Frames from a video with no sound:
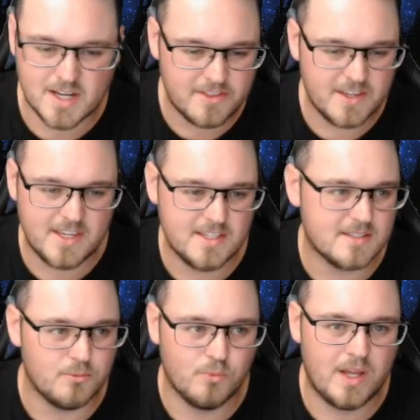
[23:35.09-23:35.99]
I think
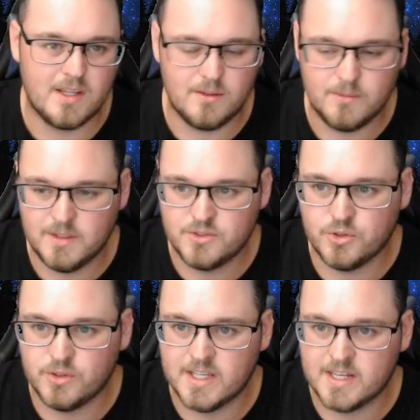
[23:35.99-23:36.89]
he's well and
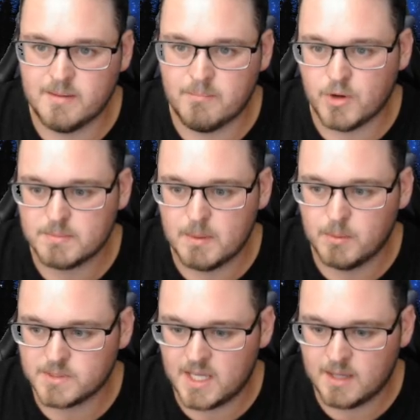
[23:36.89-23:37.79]
truly in most
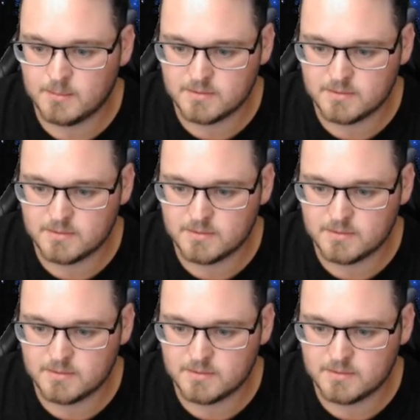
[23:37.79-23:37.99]
people's teams.